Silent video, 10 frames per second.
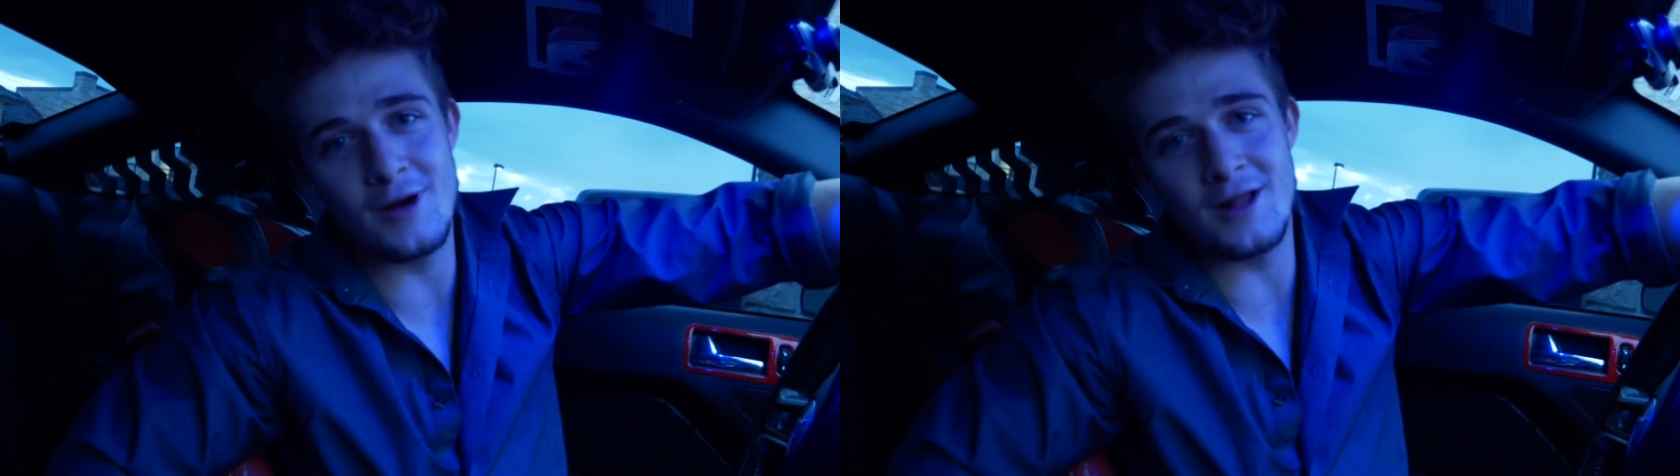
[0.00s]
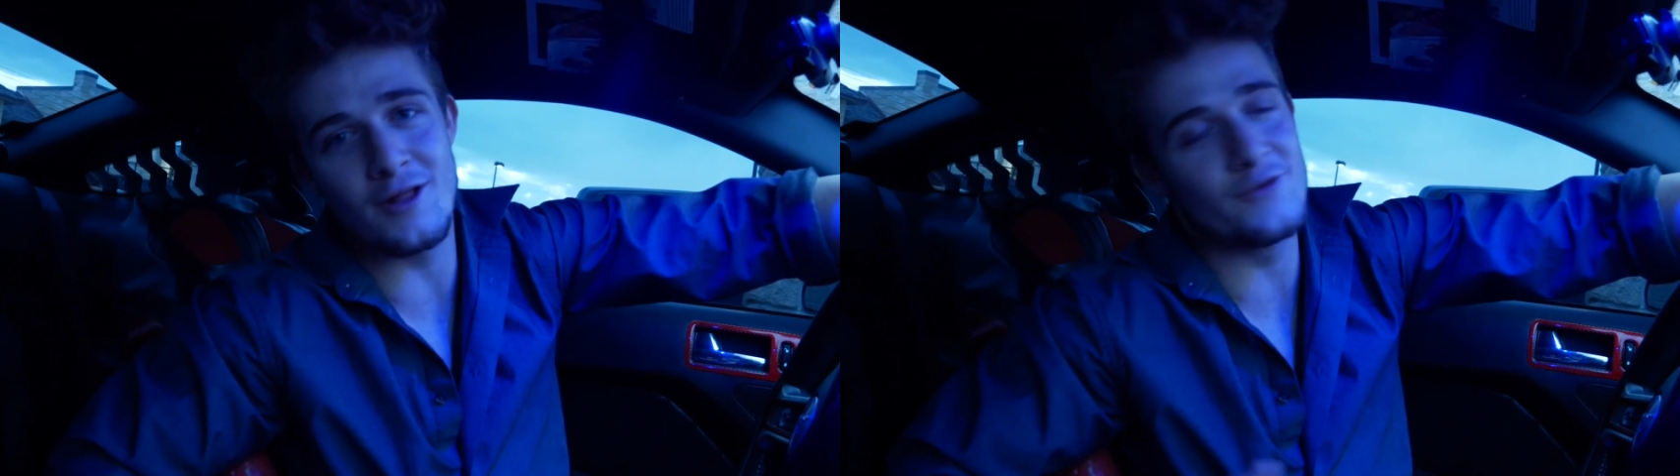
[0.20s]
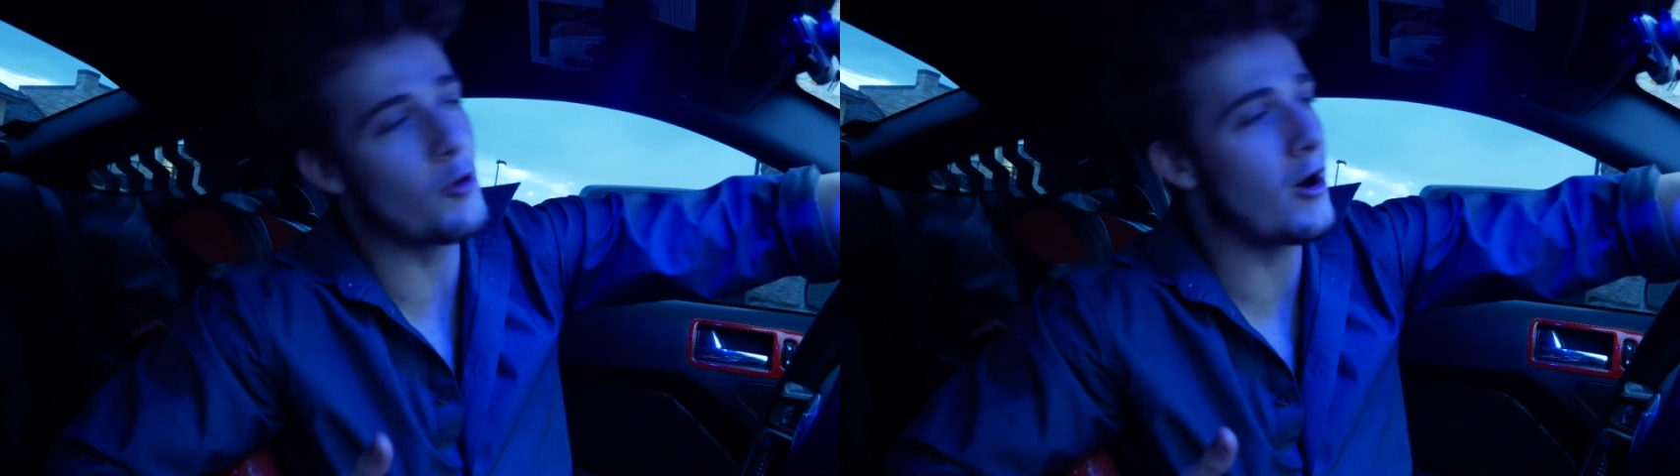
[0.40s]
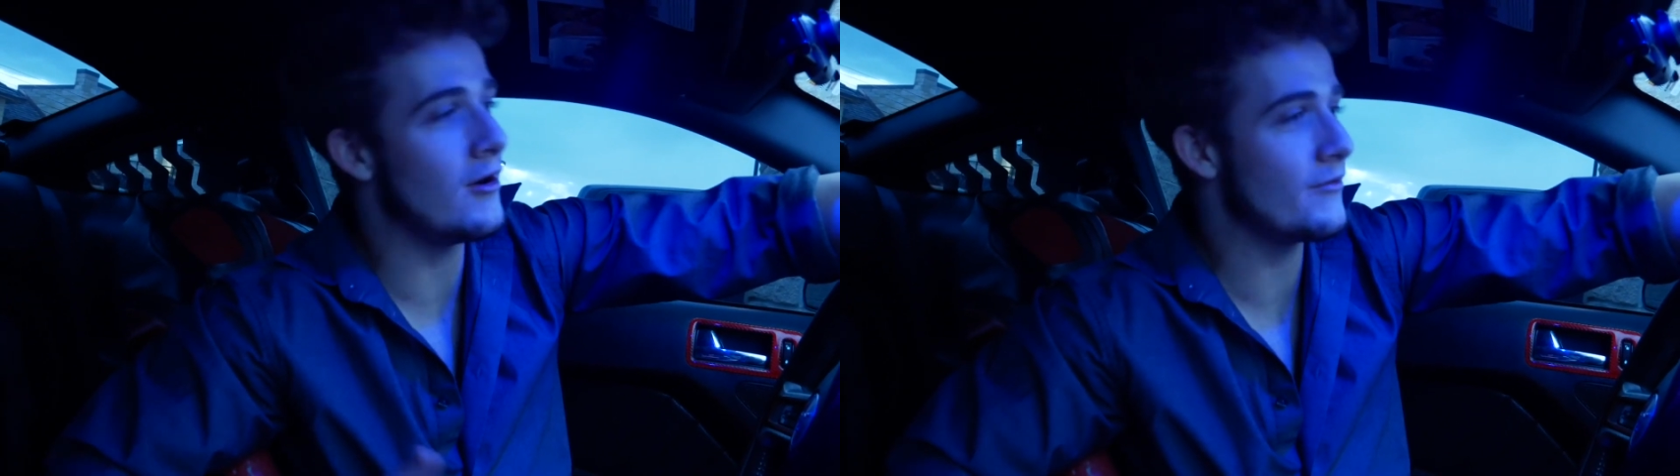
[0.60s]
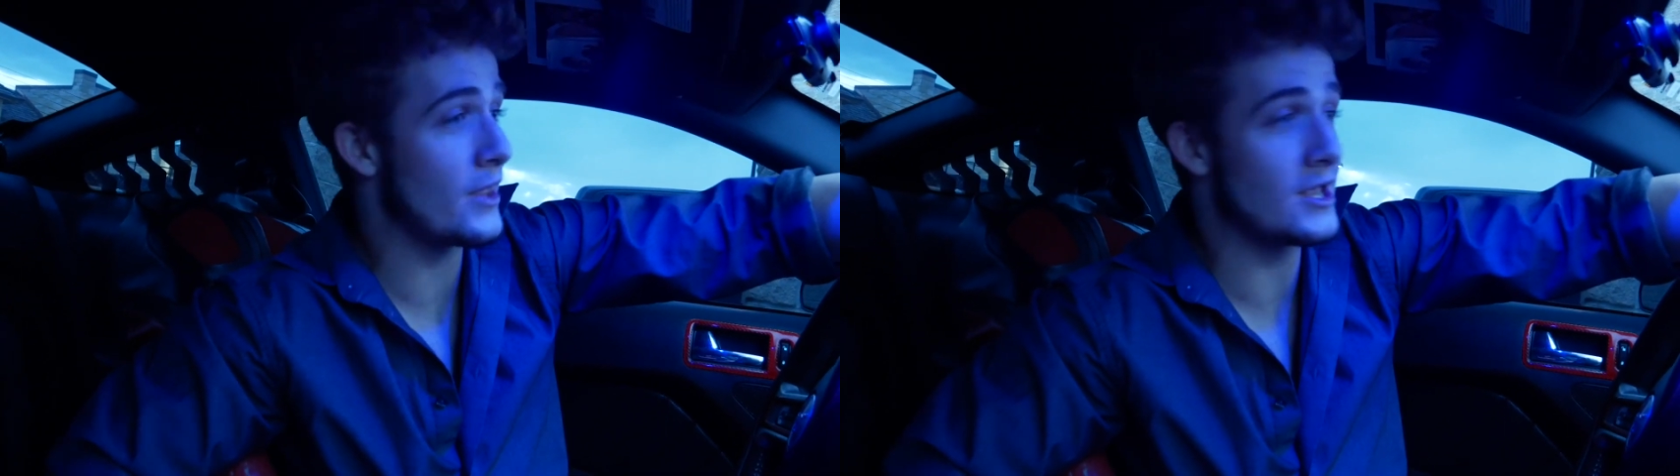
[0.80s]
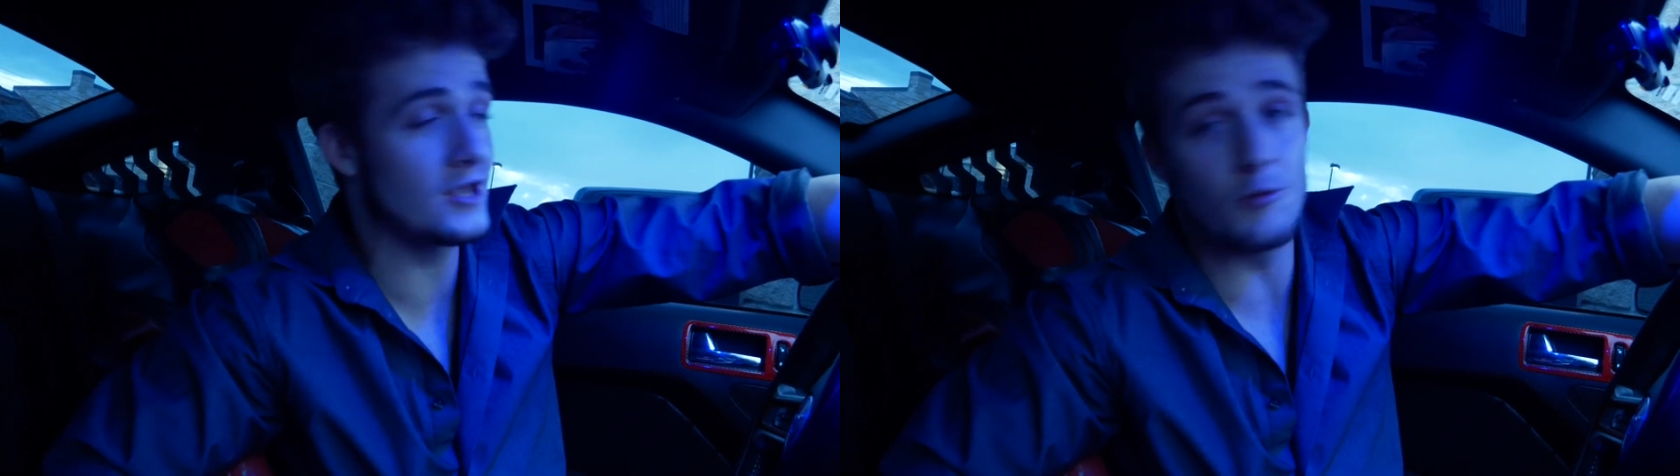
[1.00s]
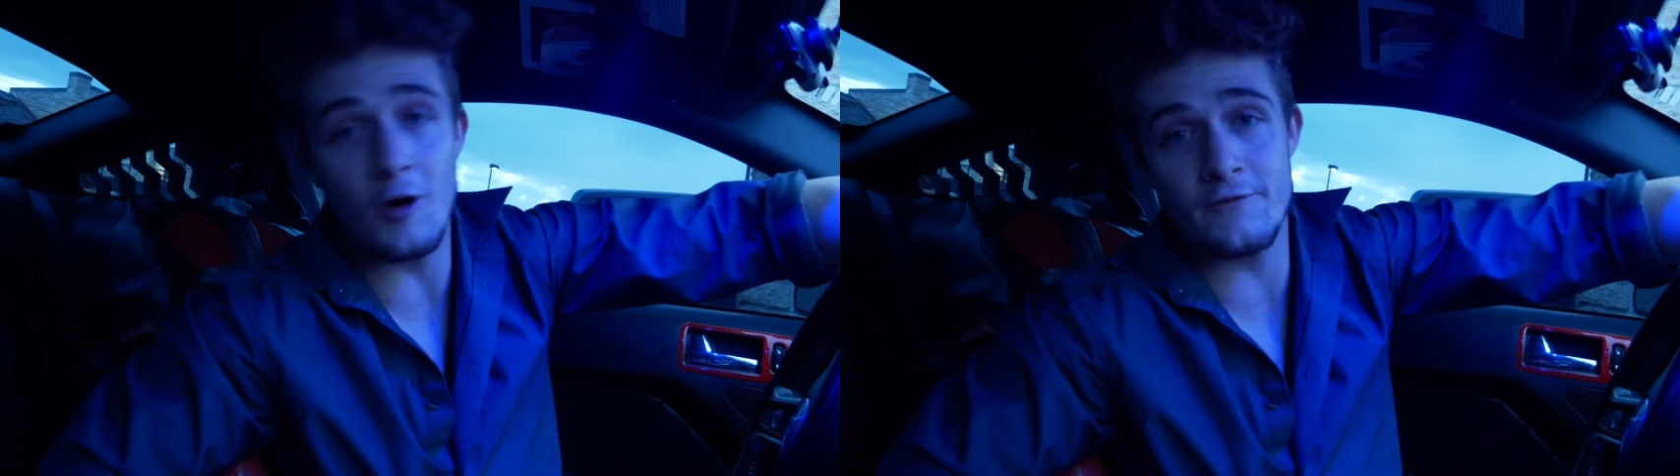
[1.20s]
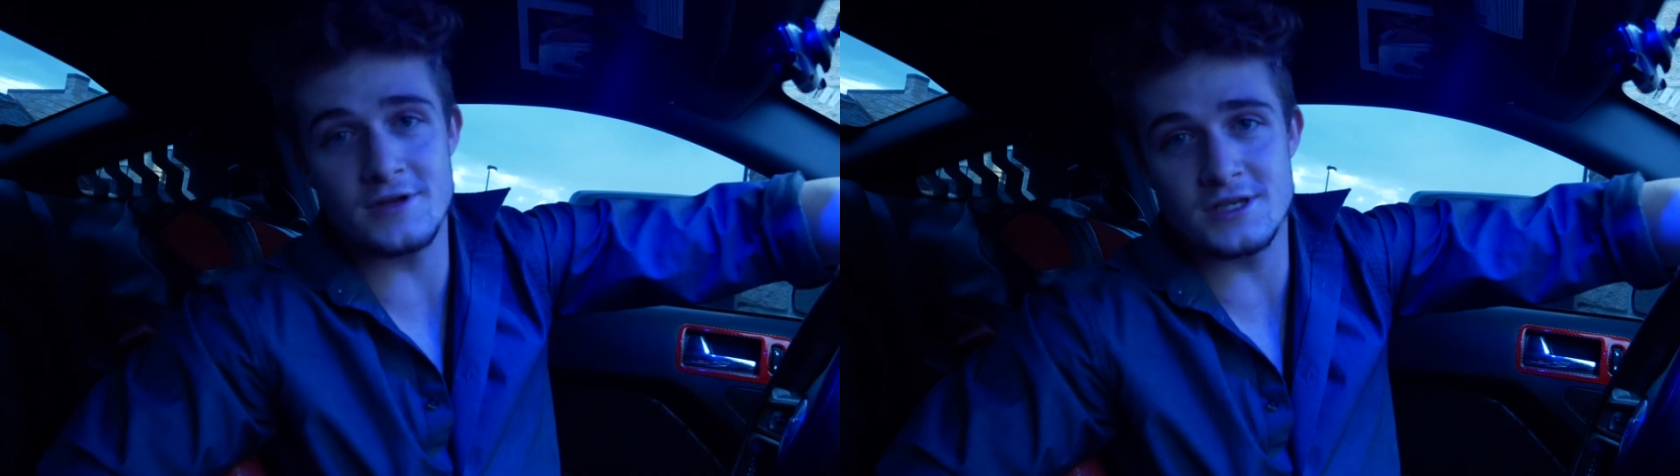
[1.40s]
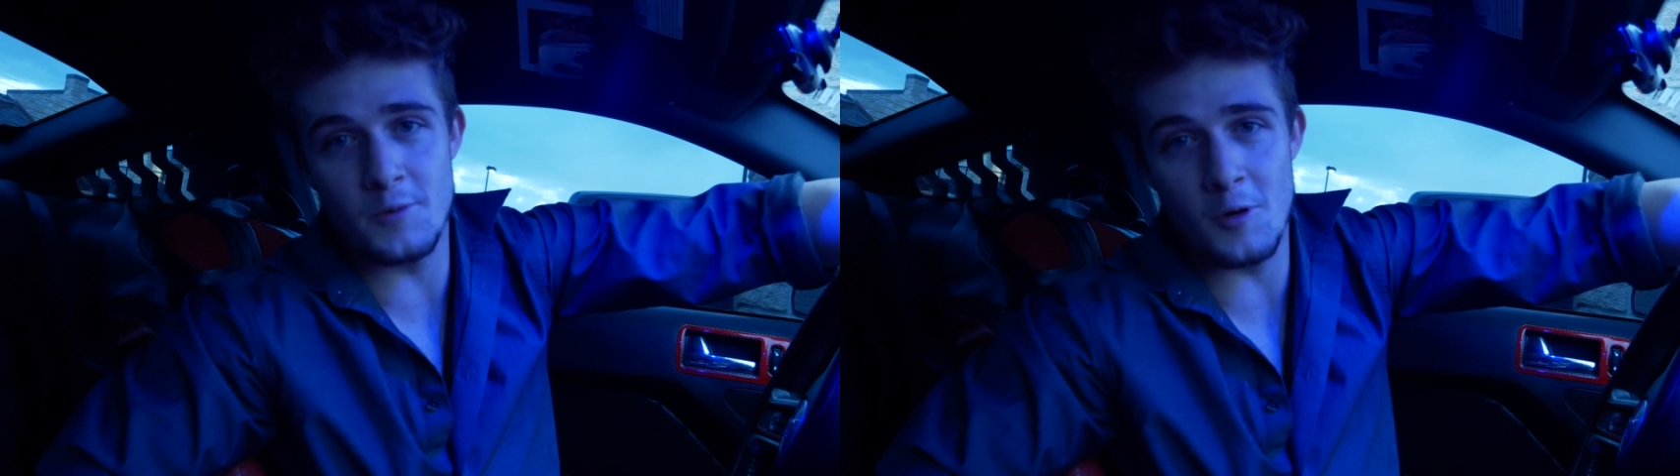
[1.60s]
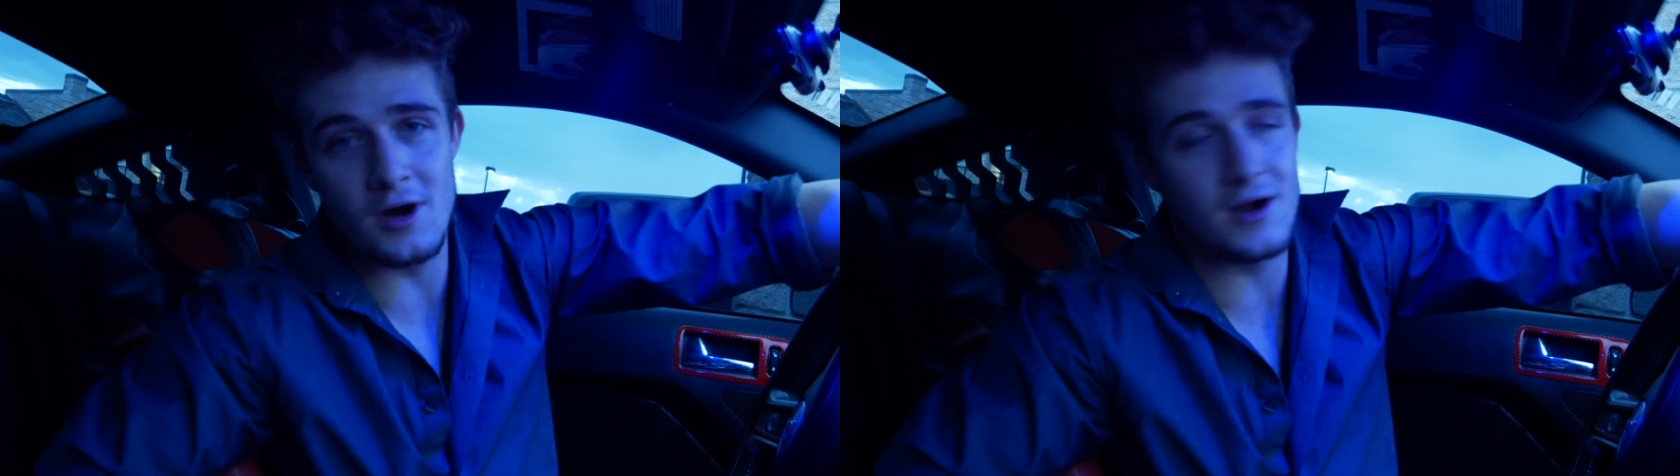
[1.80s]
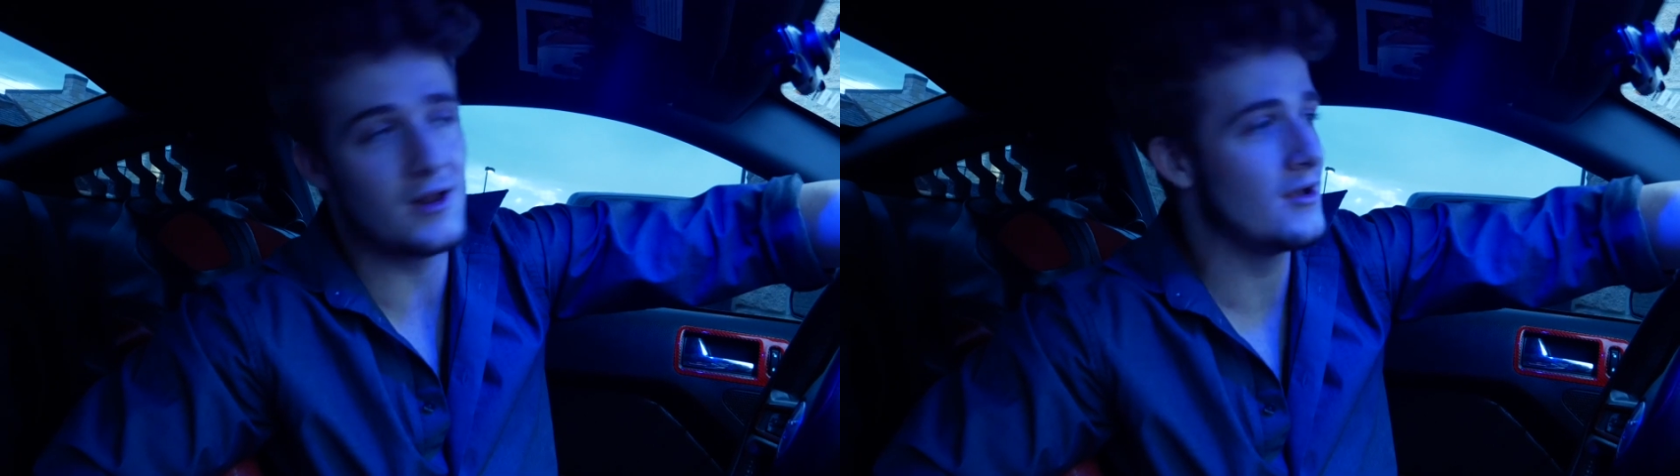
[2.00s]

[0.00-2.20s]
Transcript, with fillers: I love you all. Thank you all for the support.